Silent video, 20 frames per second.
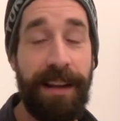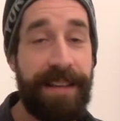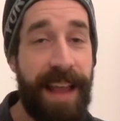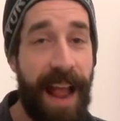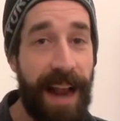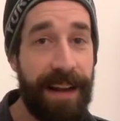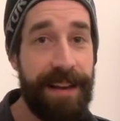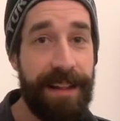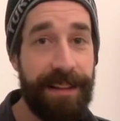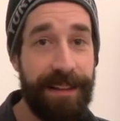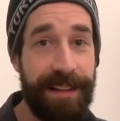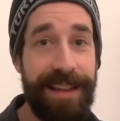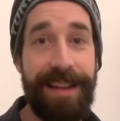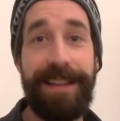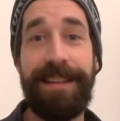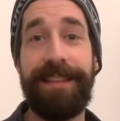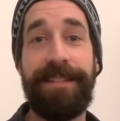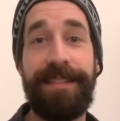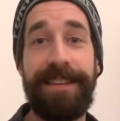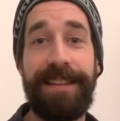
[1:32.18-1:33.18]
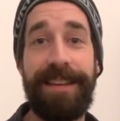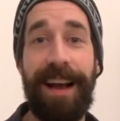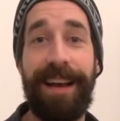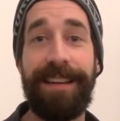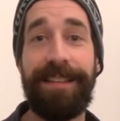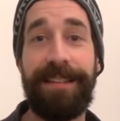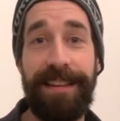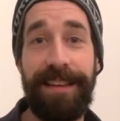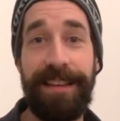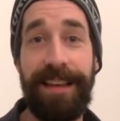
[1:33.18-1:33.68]
Technically,
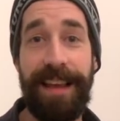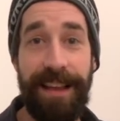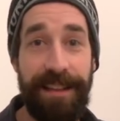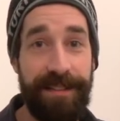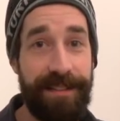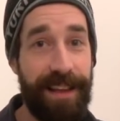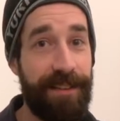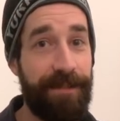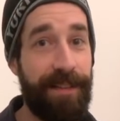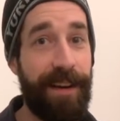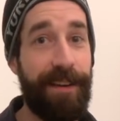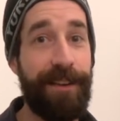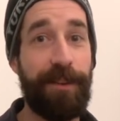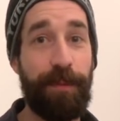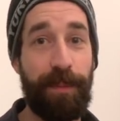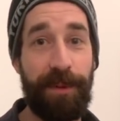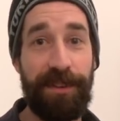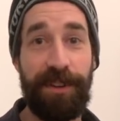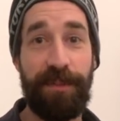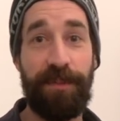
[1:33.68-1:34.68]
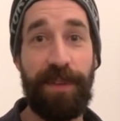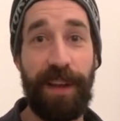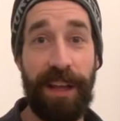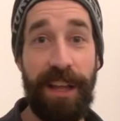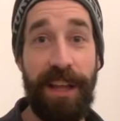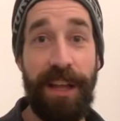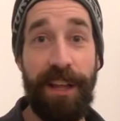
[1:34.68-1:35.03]
DIT is a very specific